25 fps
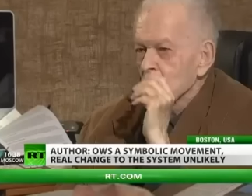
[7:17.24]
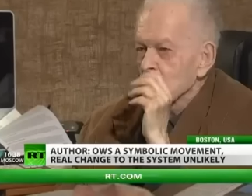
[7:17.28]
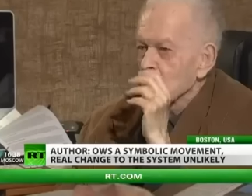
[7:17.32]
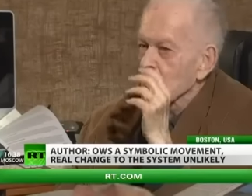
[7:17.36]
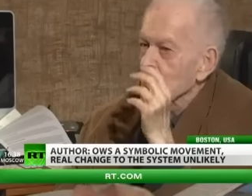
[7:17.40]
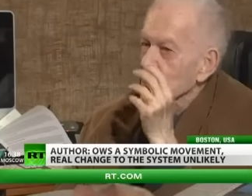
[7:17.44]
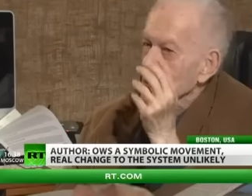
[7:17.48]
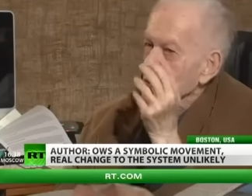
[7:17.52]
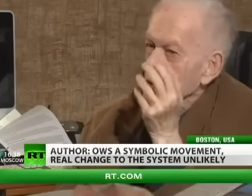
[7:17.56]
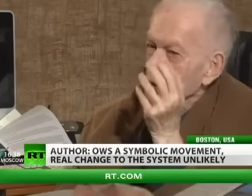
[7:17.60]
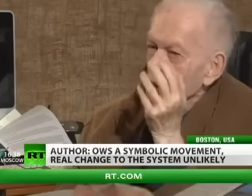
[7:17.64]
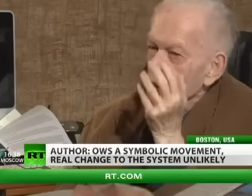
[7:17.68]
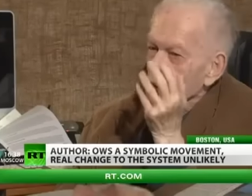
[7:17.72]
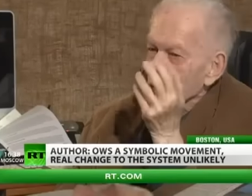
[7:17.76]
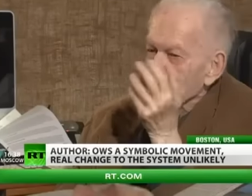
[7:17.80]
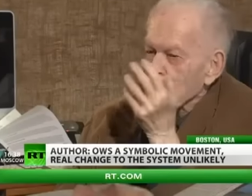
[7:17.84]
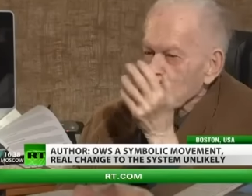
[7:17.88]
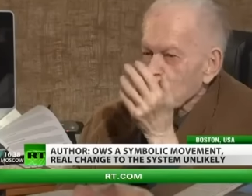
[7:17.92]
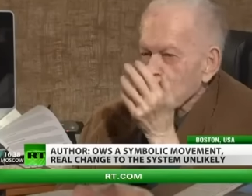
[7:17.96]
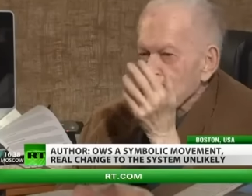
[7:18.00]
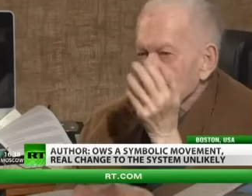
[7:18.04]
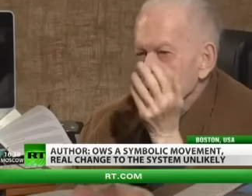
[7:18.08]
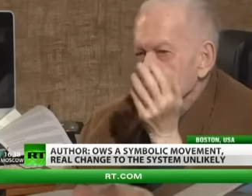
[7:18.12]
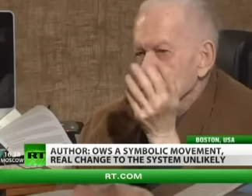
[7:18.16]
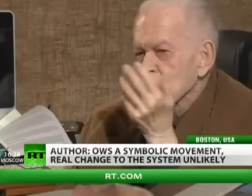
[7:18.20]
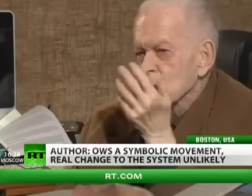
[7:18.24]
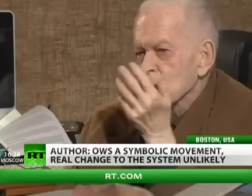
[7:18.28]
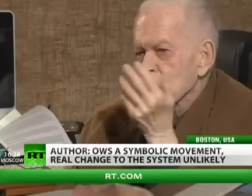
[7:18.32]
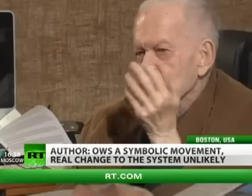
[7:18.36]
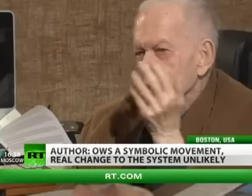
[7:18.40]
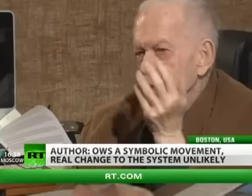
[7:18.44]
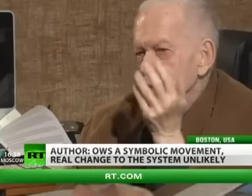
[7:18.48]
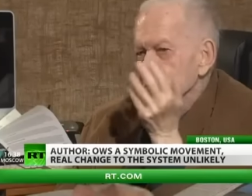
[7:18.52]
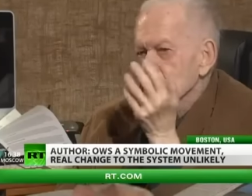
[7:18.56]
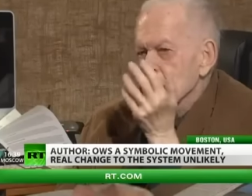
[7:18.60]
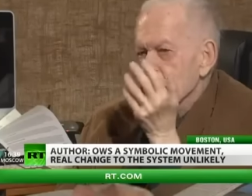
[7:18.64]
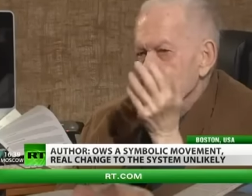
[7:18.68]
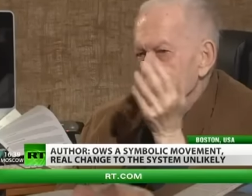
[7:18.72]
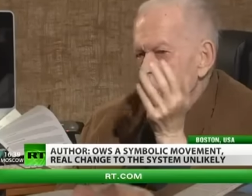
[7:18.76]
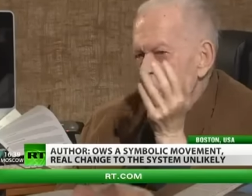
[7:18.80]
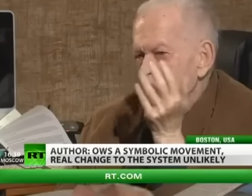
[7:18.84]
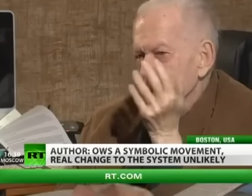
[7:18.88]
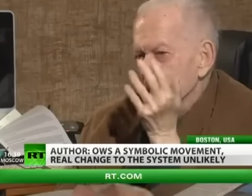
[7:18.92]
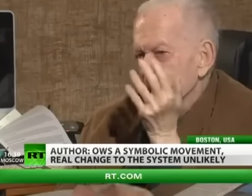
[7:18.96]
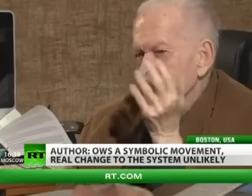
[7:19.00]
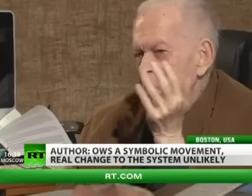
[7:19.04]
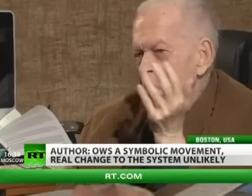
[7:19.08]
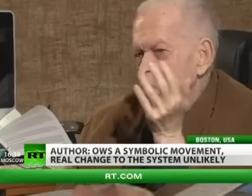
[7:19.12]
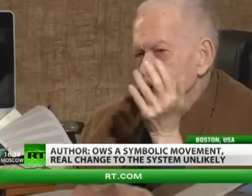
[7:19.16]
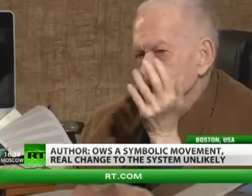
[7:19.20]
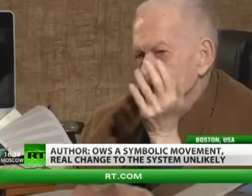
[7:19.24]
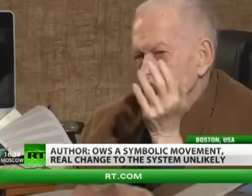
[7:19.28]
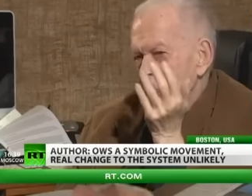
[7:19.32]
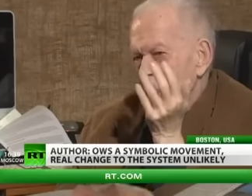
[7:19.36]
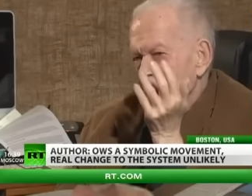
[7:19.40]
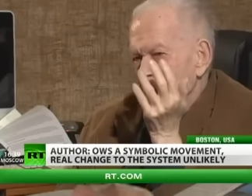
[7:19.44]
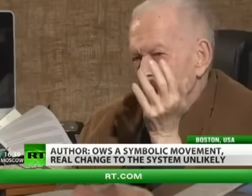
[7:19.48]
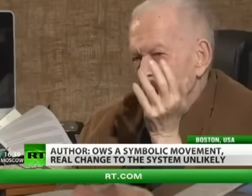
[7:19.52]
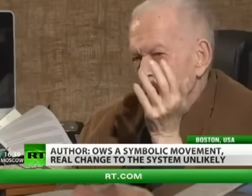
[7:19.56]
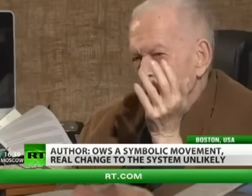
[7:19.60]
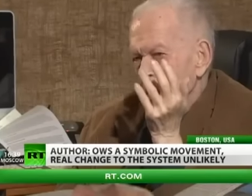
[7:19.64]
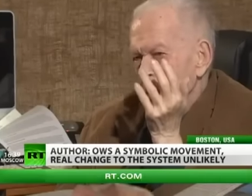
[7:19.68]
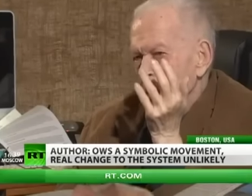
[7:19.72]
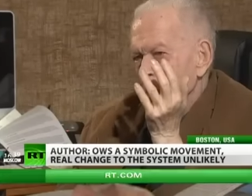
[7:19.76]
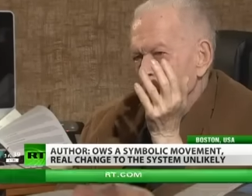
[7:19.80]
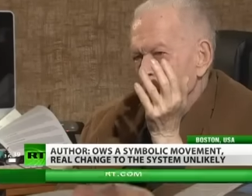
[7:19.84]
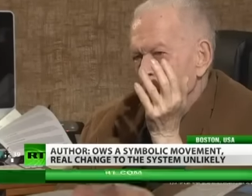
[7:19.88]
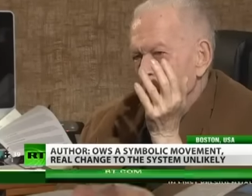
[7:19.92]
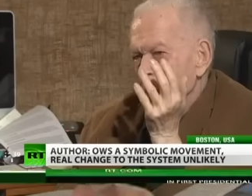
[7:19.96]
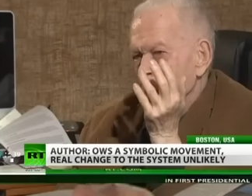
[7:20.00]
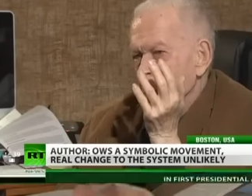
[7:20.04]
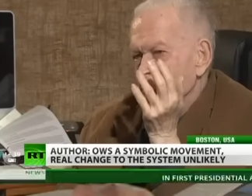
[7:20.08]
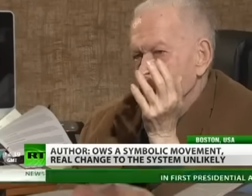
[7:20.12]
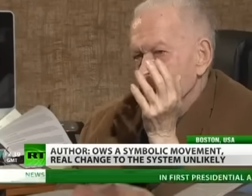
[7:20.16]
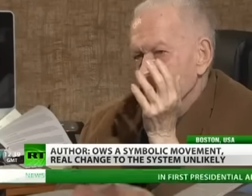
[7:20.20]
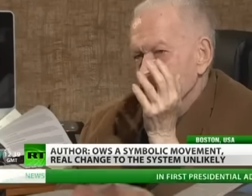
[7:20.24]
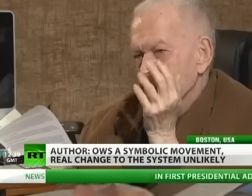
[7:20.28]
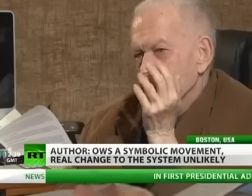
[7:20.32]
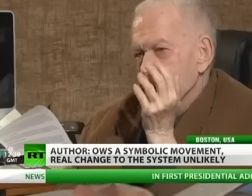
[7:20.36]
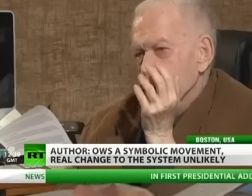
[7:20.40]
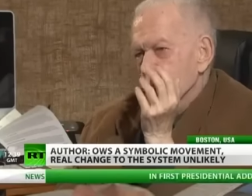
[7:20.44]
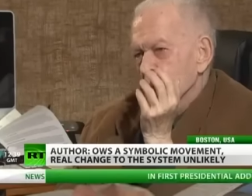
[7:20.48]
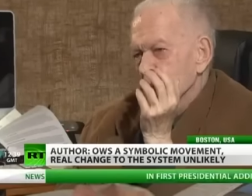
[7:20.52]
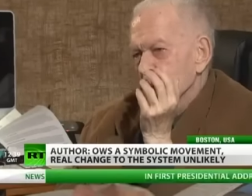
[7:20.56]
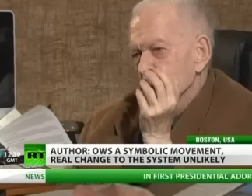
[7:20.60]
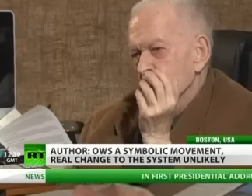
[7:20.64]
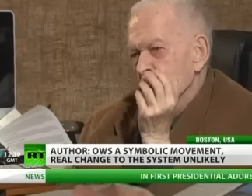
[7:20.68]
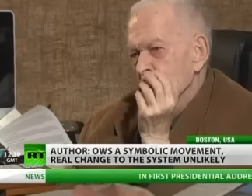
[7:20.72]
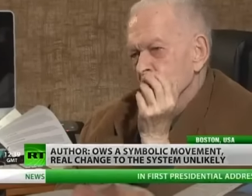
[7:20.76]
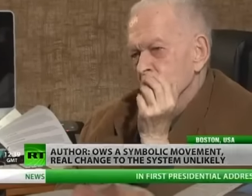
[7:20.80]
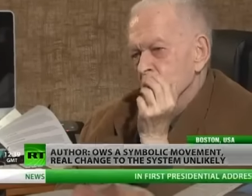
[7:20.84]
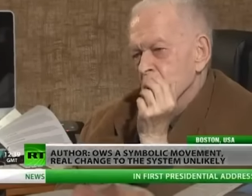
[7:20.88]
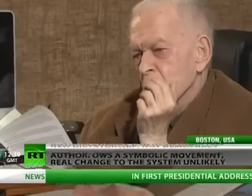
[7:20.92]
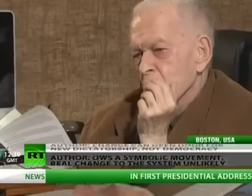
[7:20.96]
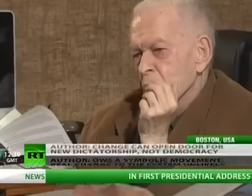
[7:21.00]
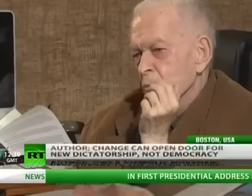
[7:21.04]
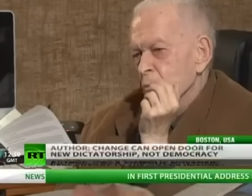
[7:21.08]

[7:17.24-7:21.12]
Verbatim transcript: Except to change opinions, maybe. But that's not